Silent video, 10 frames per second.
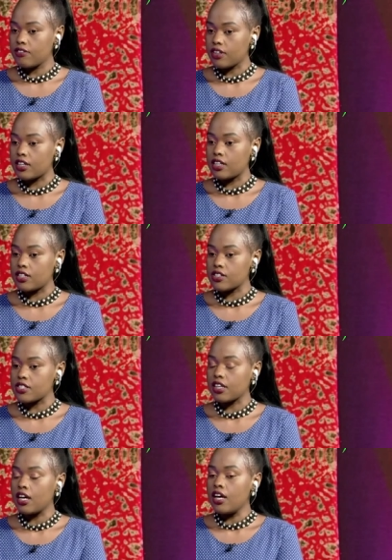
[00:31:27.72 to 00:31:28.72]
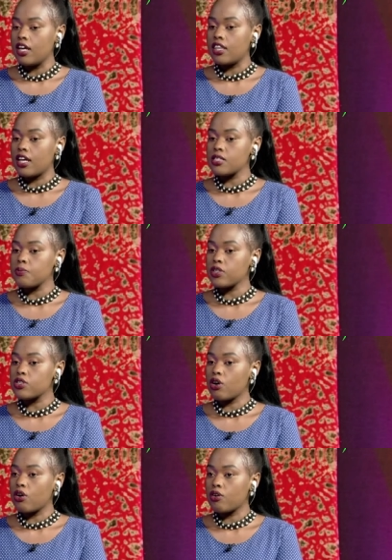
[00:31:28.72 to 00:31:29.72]
very interesting. In the
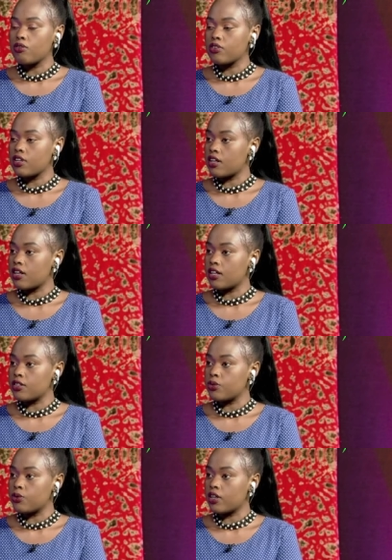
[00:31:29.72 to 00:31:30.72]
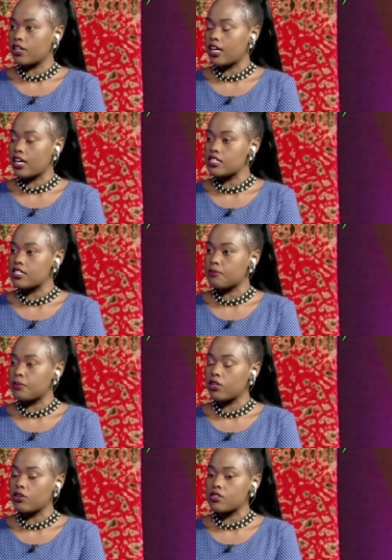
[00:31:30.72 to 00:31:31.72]
aspect of uh, your guest
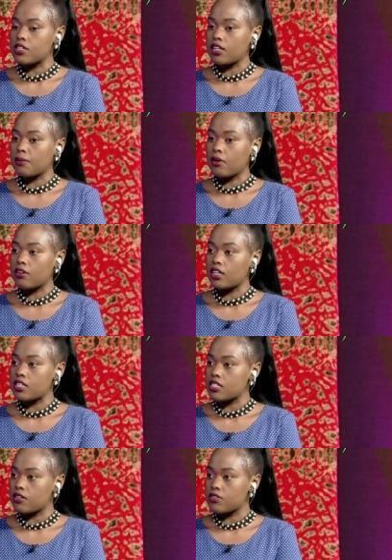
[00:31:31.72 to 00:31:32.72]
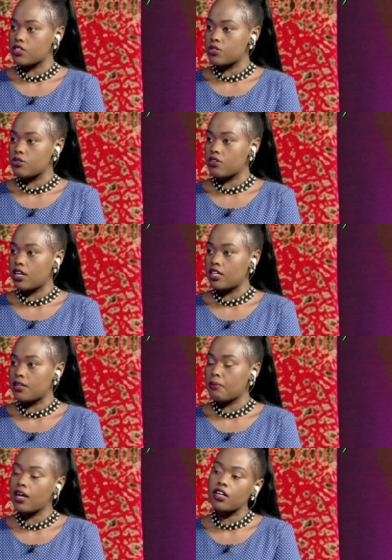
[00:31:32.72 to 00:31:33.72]
being concerned about their safety, do you run
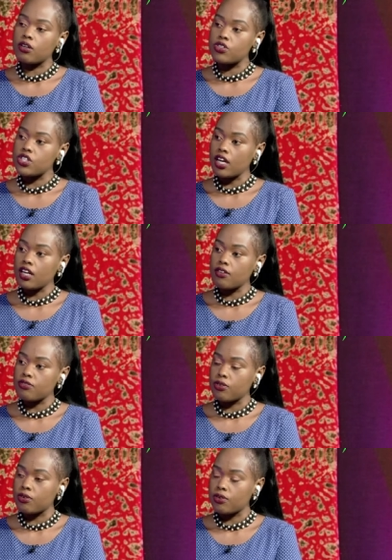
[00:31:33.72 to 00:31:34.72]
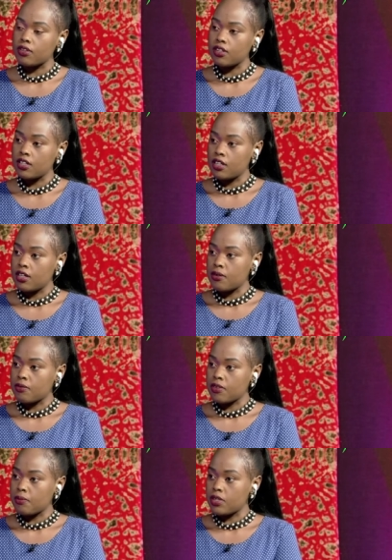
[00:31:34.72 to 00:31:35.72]
any background check for
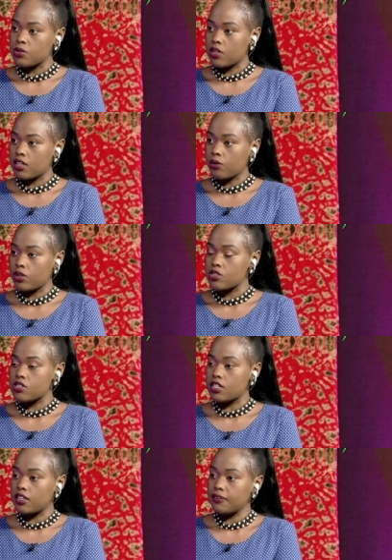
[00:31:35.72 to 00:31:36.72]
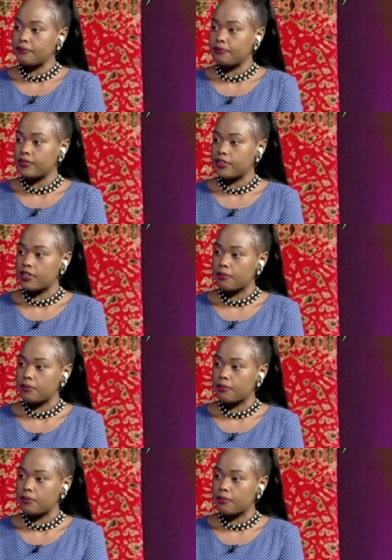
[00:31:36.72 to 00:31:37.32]
for the place where they're going to stay? That's